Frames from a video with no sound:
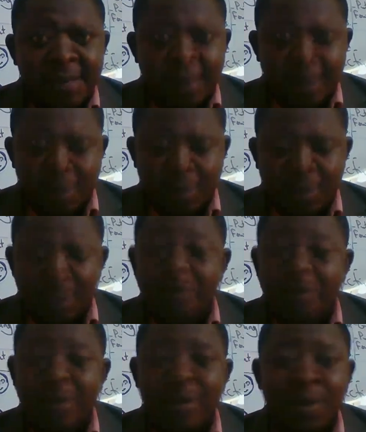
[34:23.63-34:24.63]
That's when I
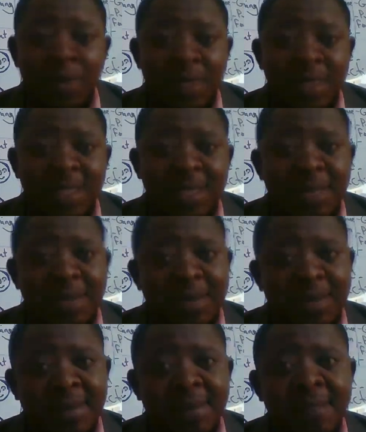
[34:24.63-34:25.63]
was recording this
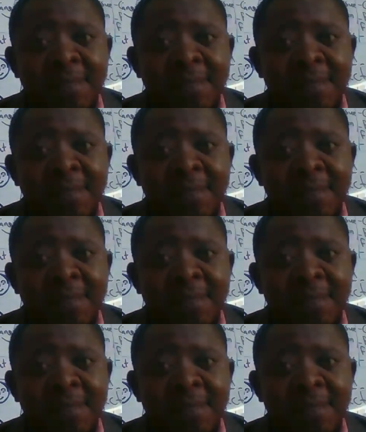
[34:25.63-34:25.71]
lesson.